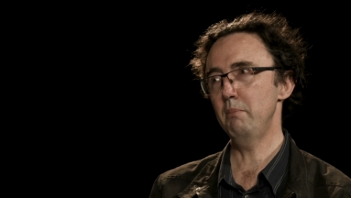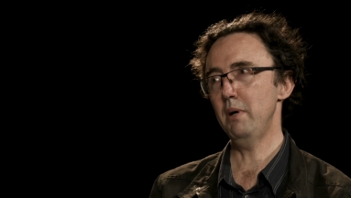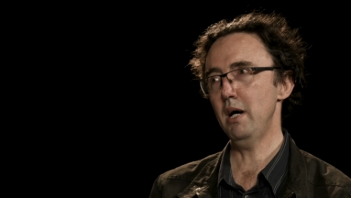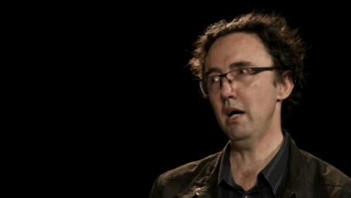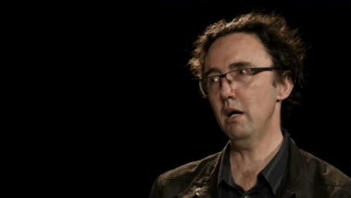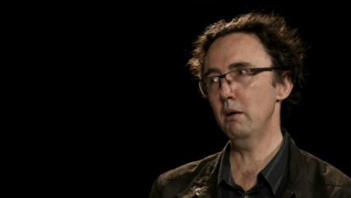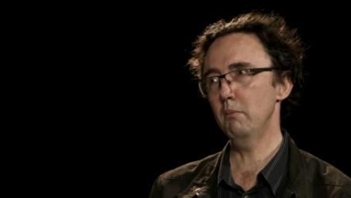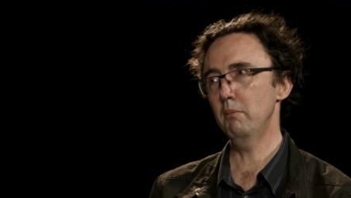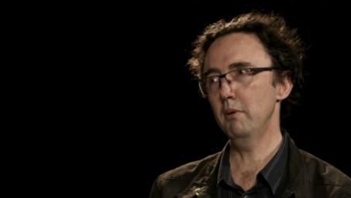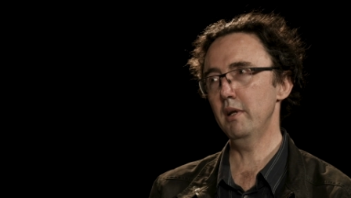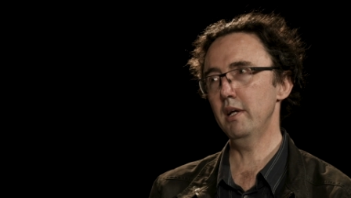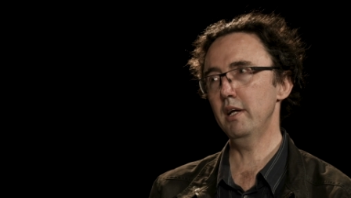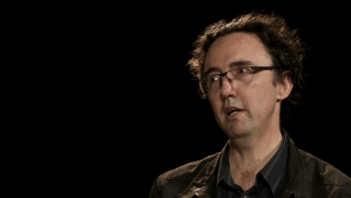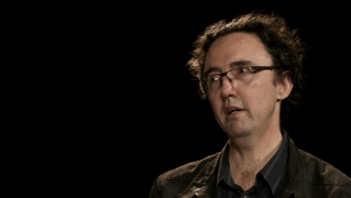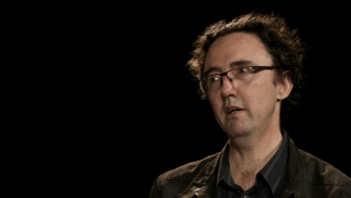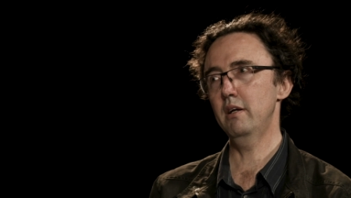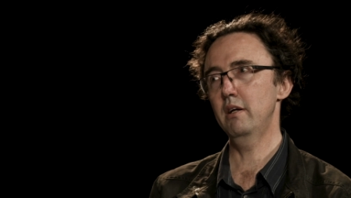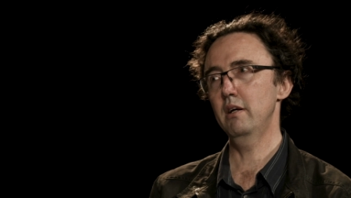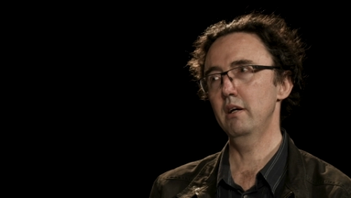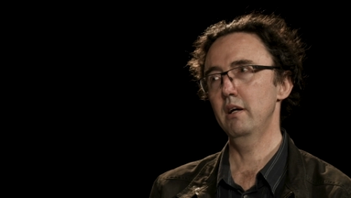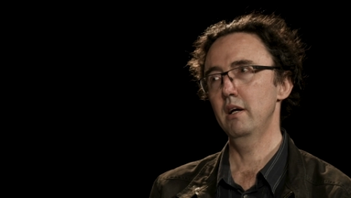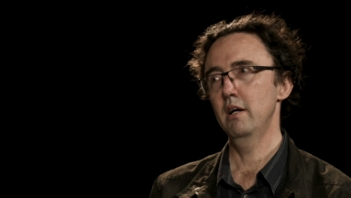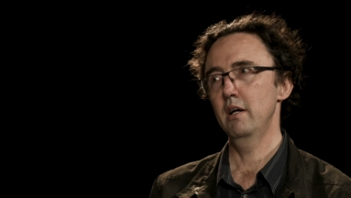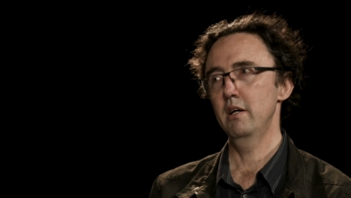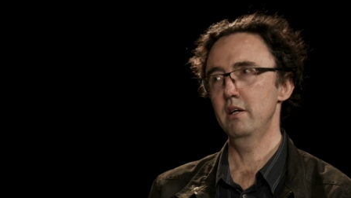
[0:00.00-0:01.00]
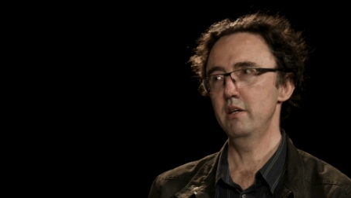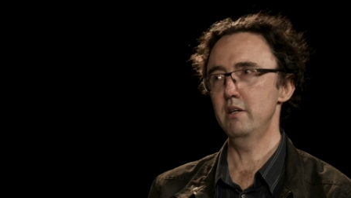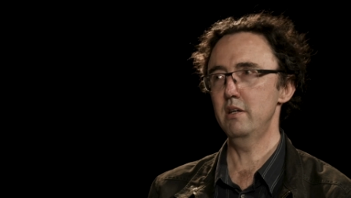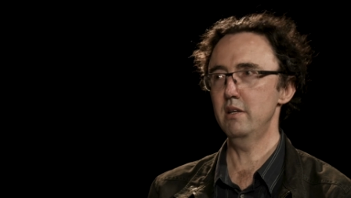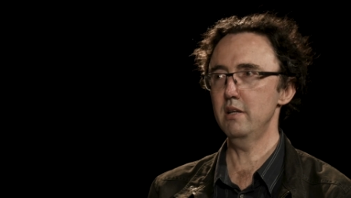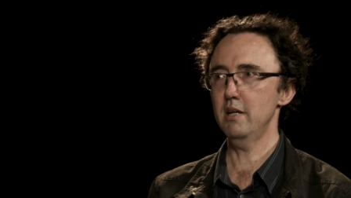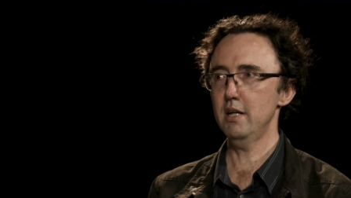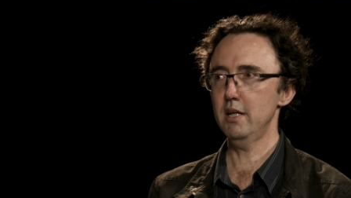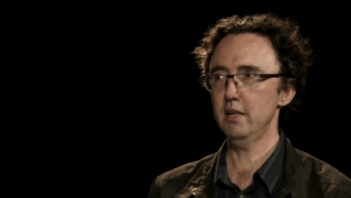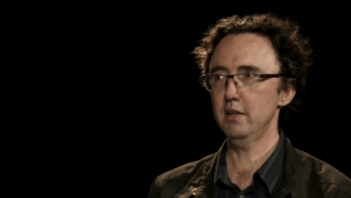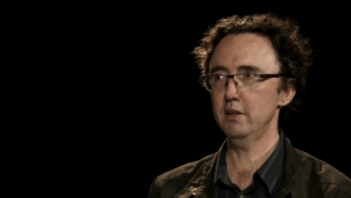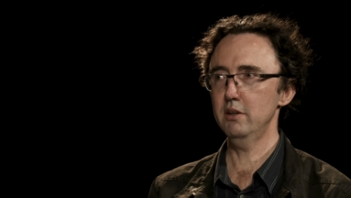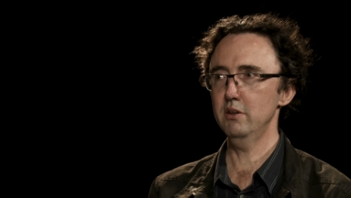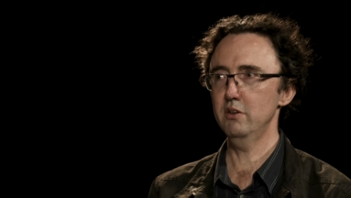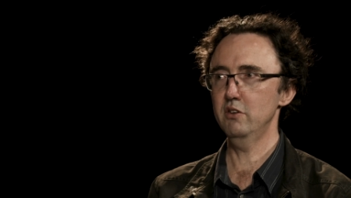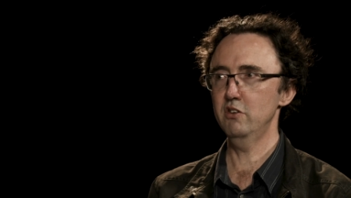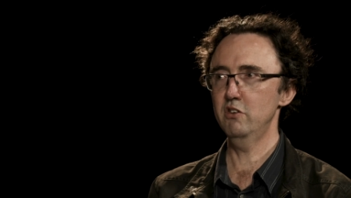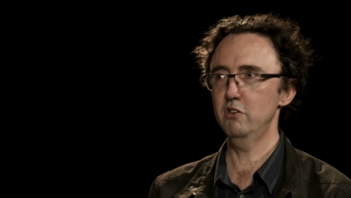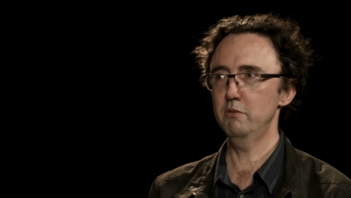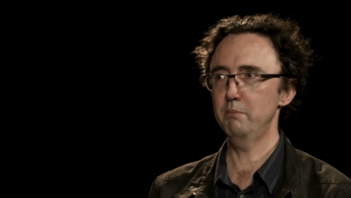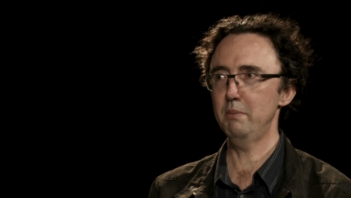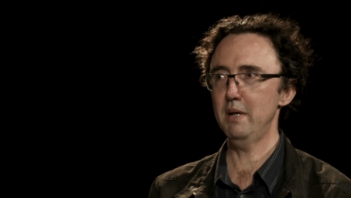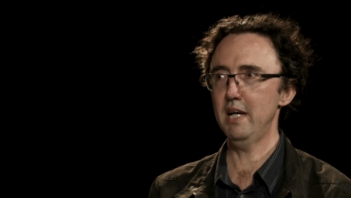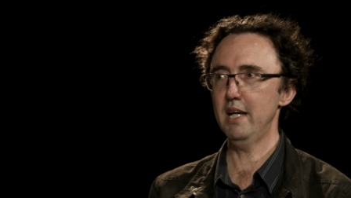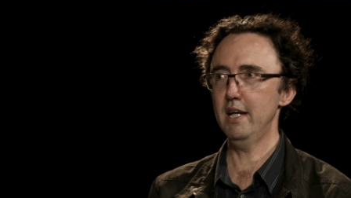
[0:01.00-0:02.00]
public, darkened
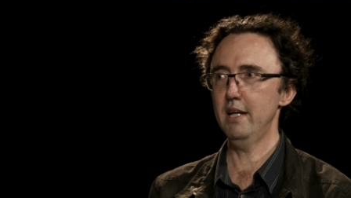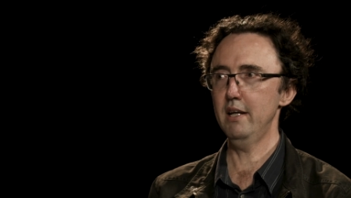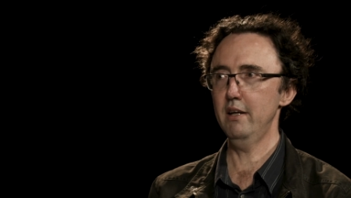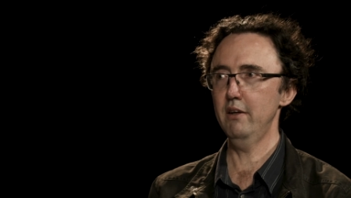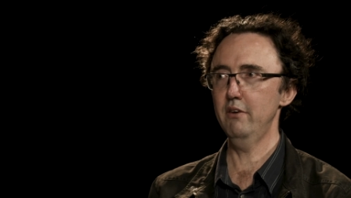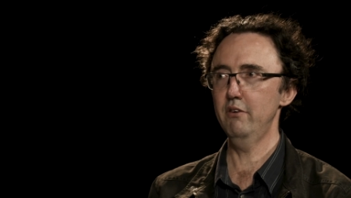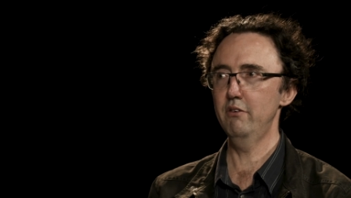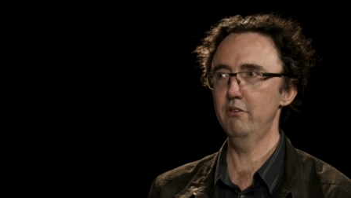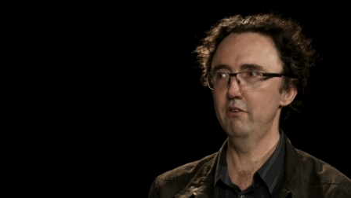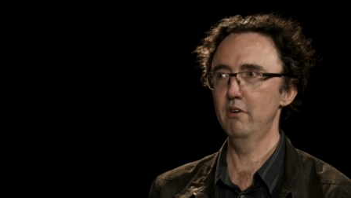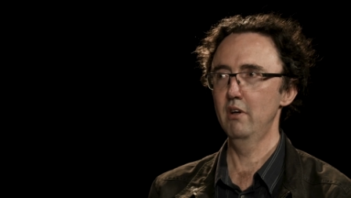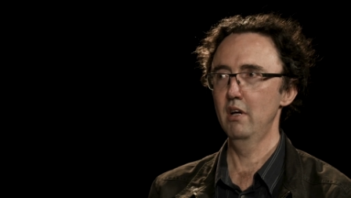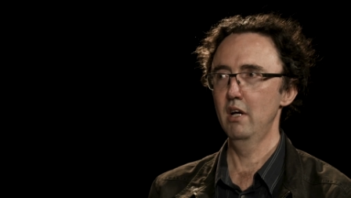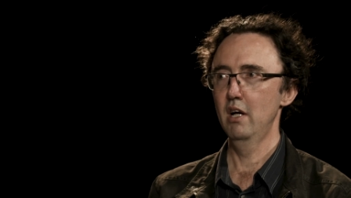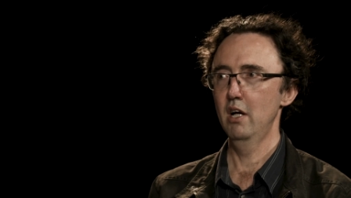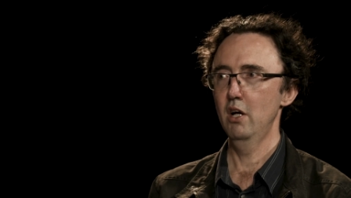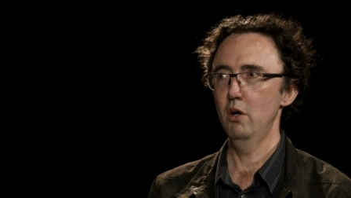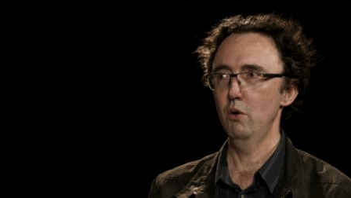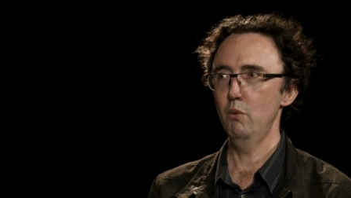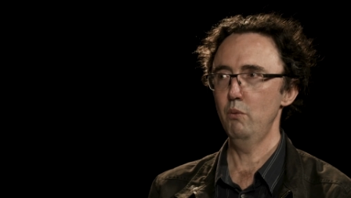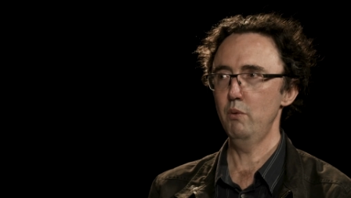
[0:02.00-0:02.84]
space mm-hmm.